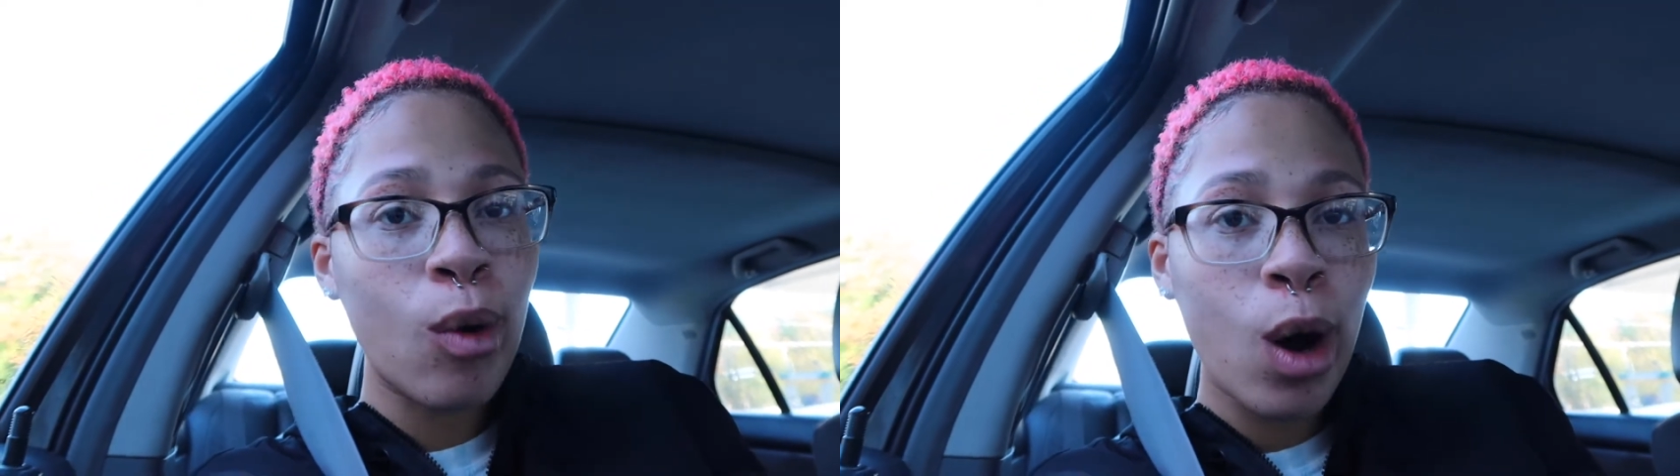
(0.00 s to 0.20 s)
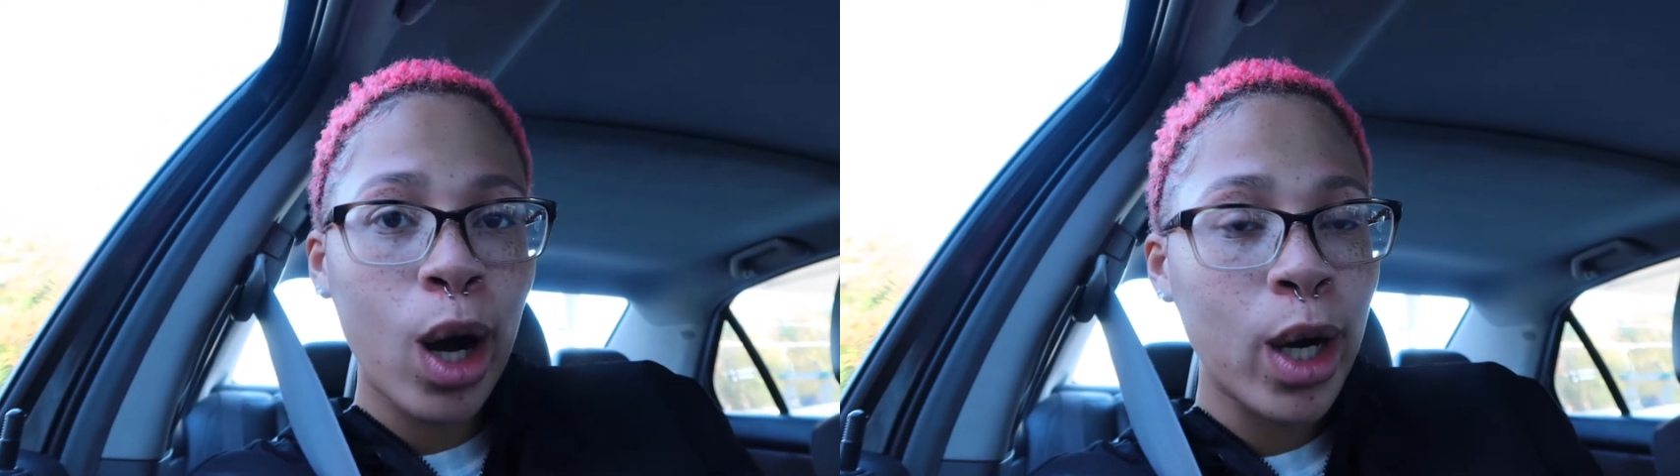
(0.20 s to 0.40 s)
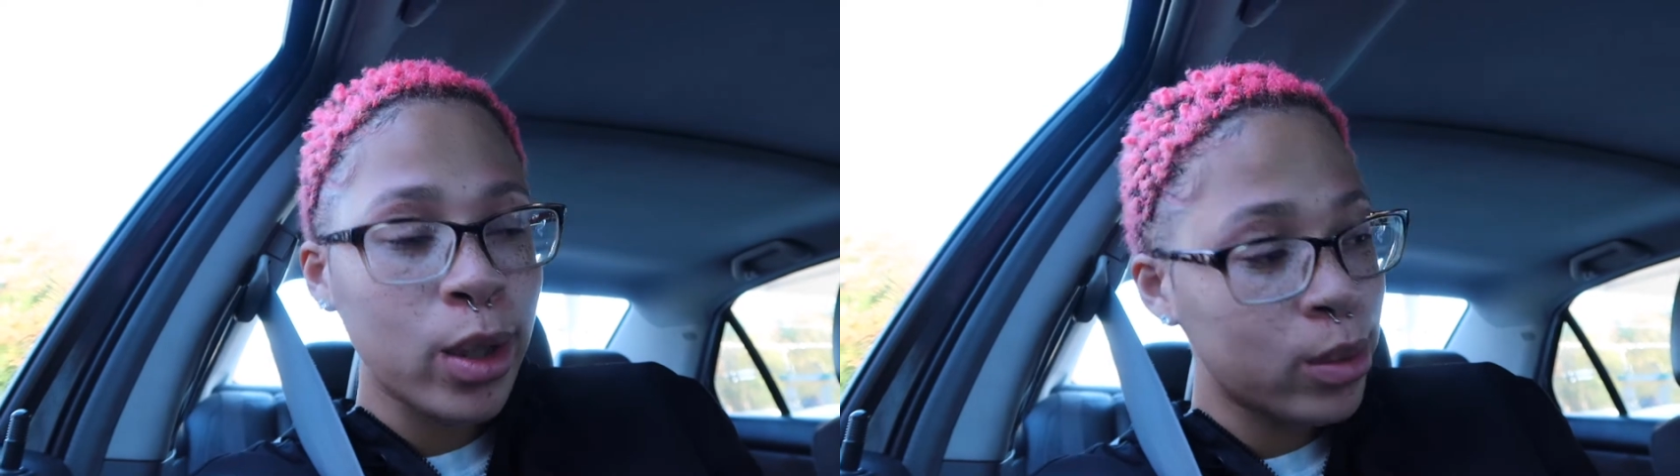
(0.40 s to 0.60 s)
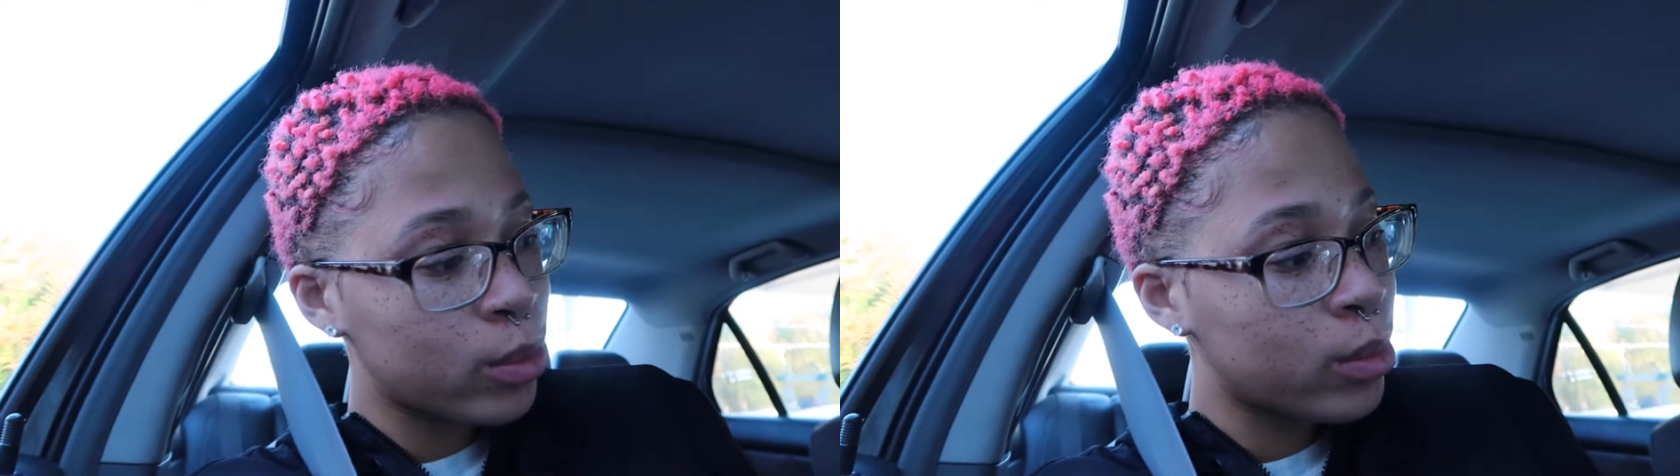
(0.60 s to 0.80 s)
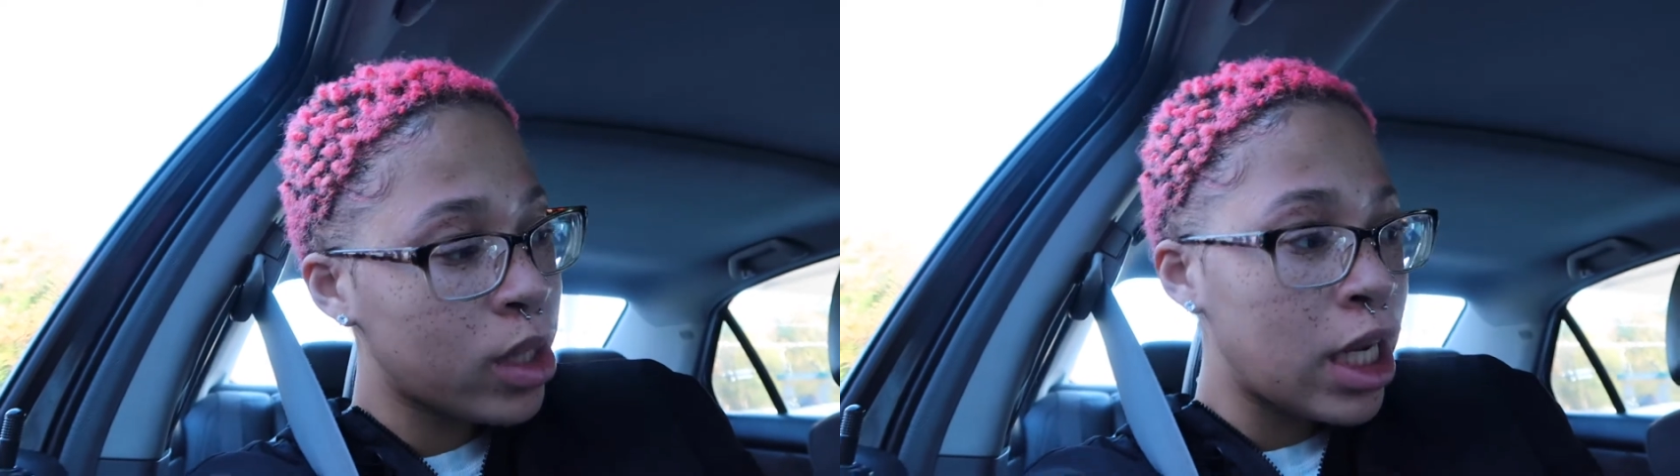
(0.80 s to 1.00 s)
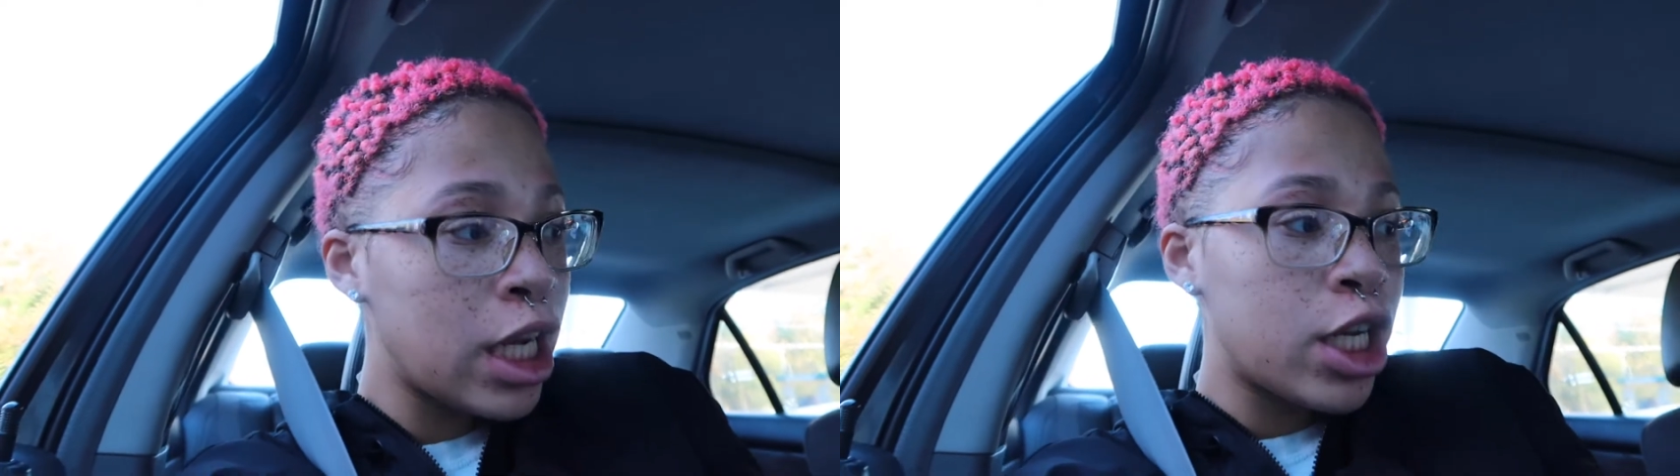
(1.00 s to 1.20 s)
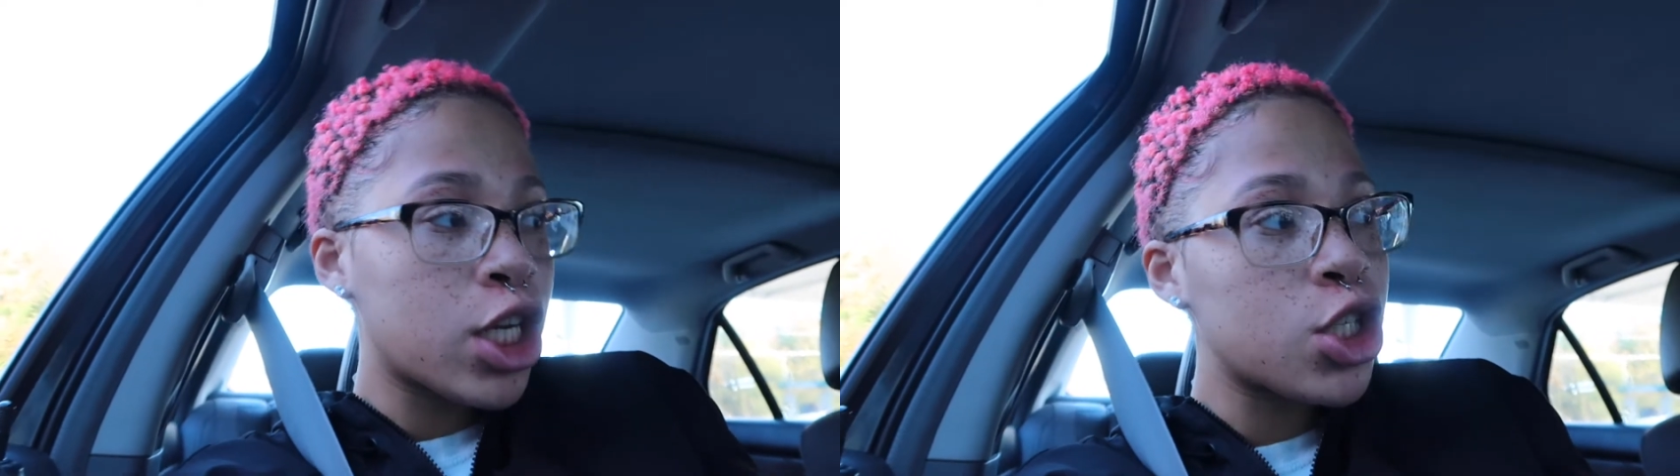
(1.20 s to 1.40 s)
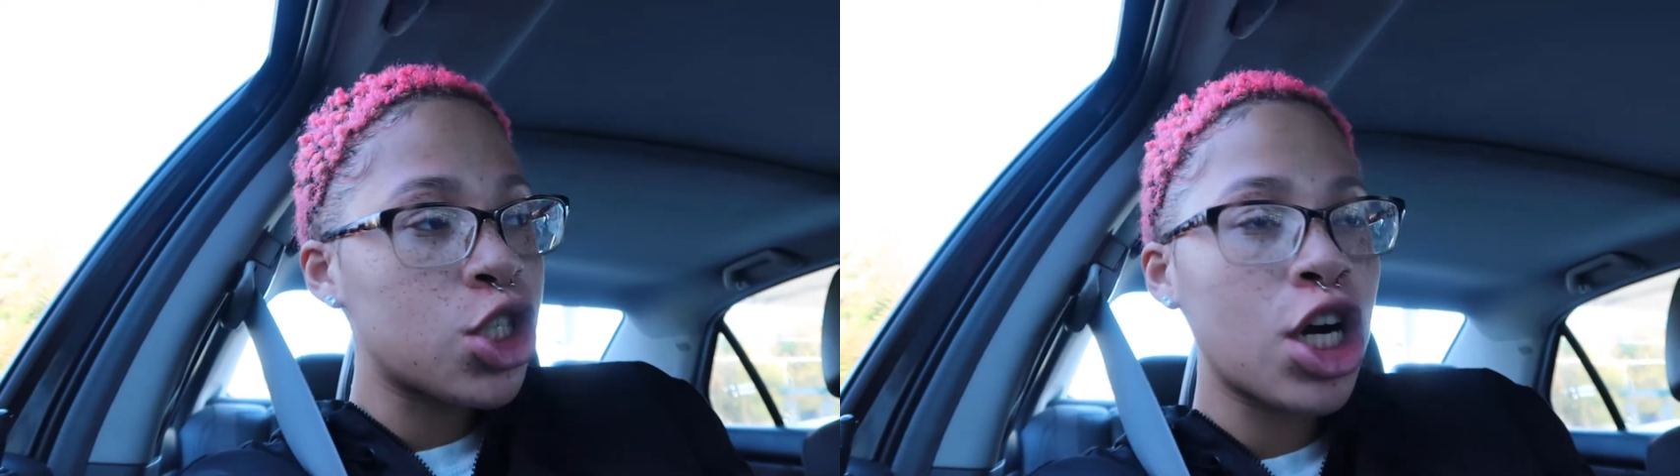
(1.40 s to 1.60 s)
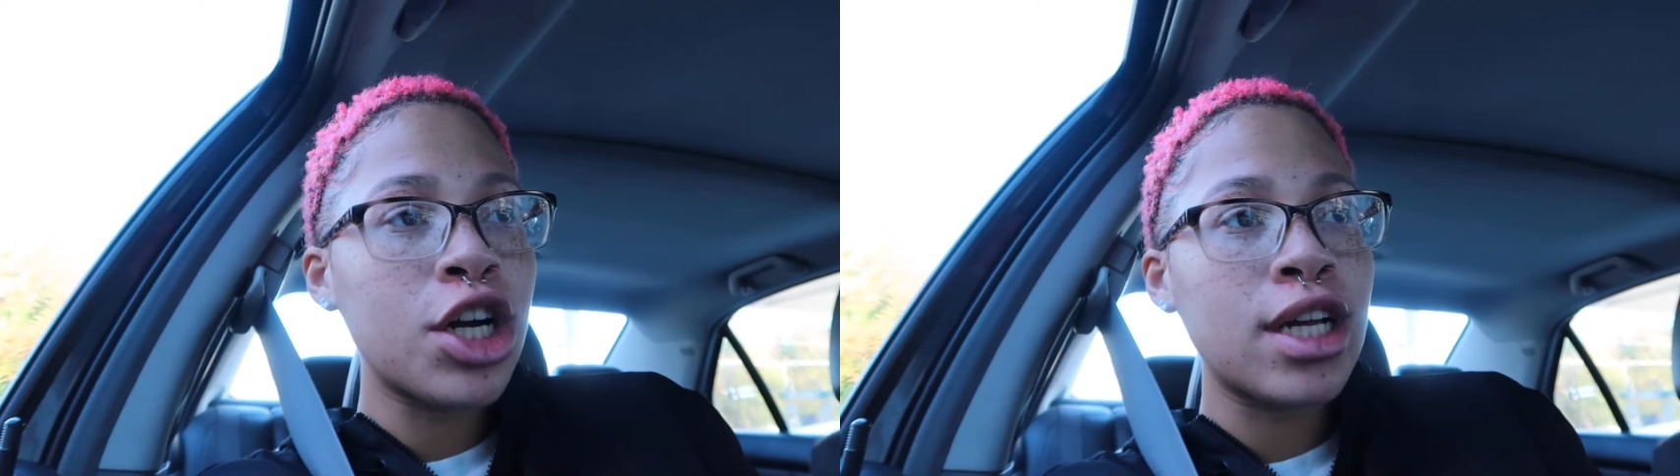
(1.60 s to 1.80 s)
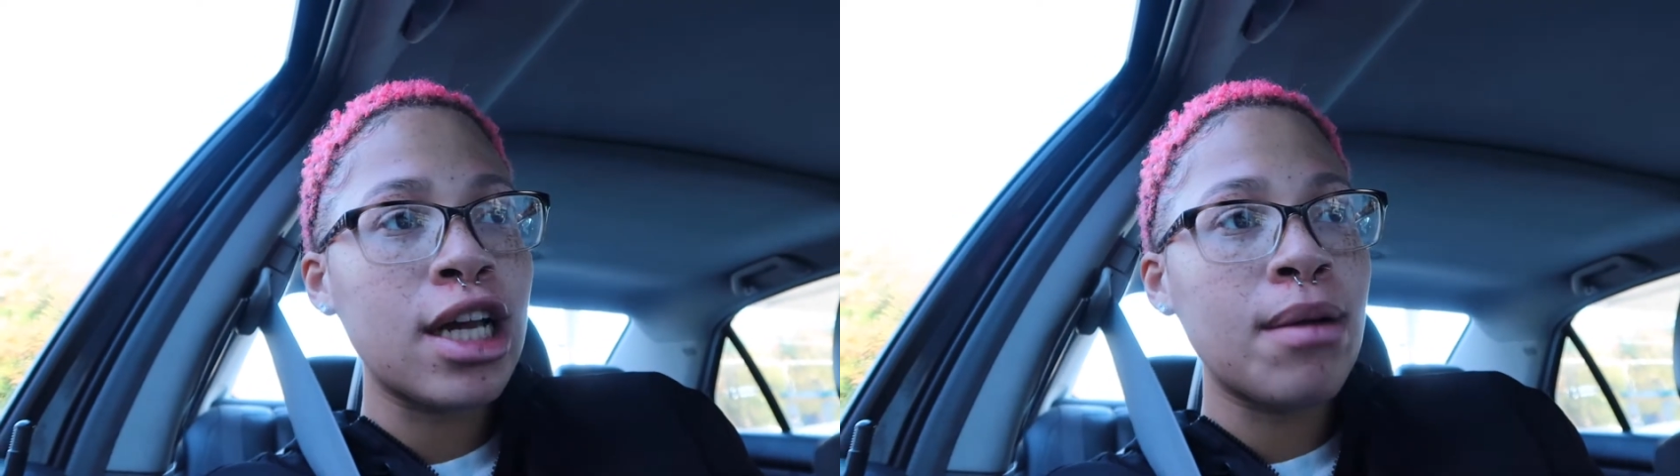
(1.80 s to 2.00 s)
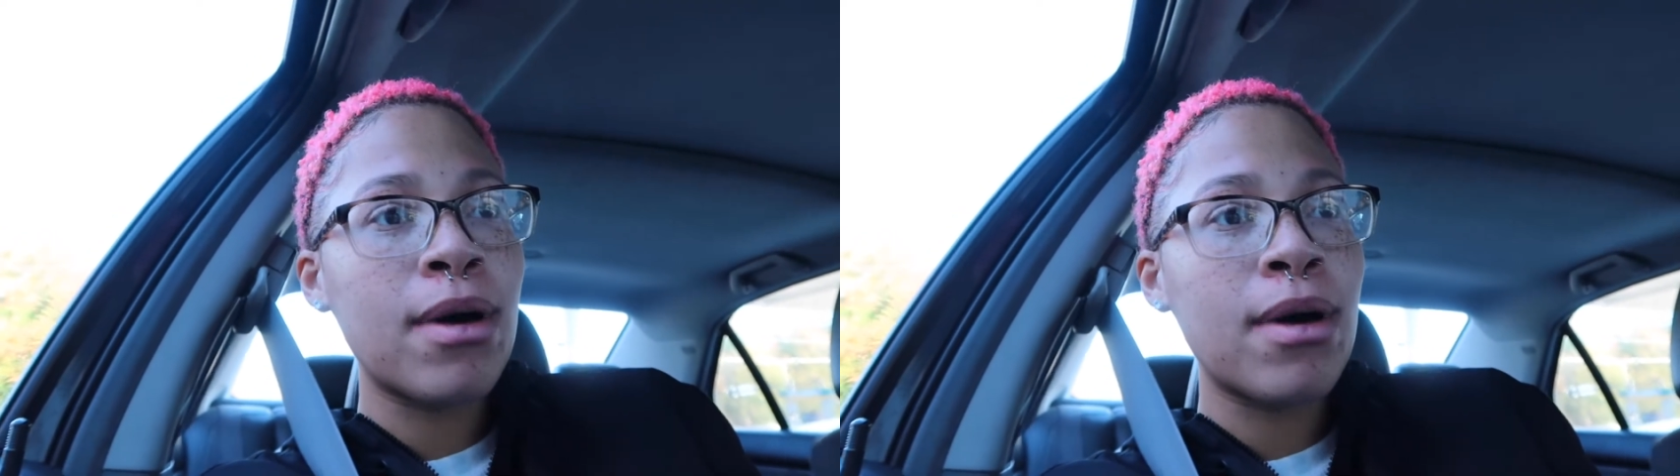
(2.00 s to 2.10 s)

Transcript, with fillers: our journey.